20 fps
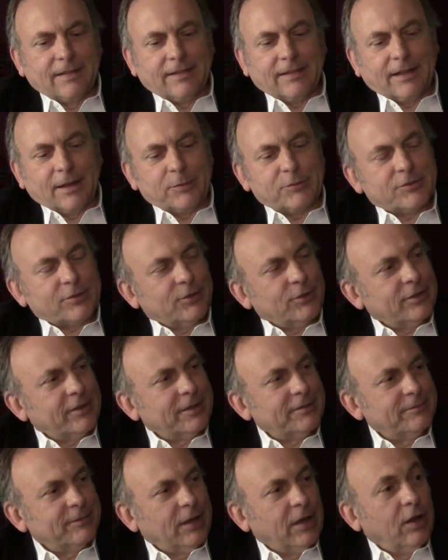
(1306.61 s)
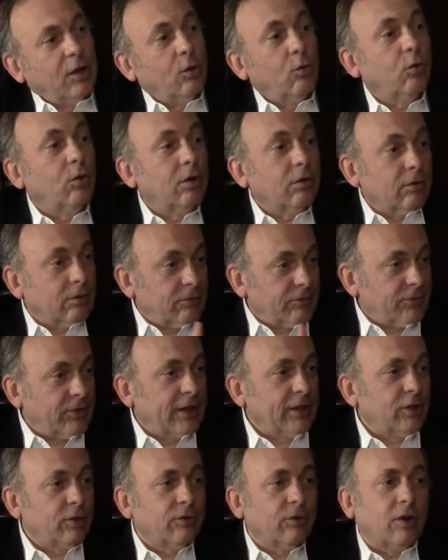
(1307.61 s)
Absolutely. Well,
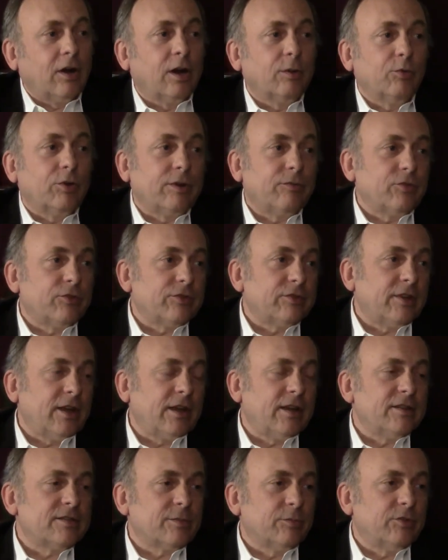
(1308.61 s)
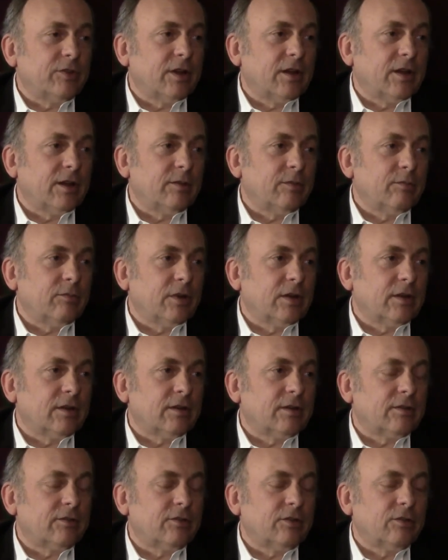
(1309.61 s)
thank you, Aubrey, for taking some time
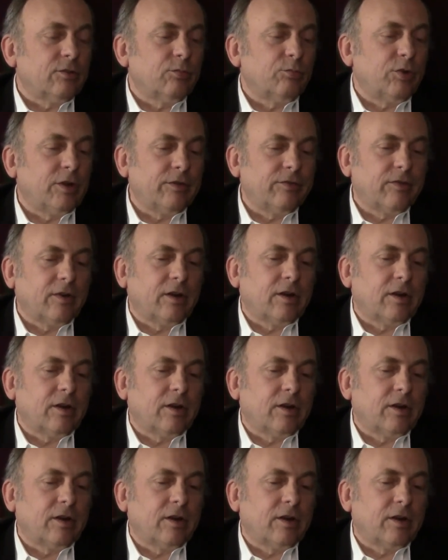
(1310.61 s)
to brief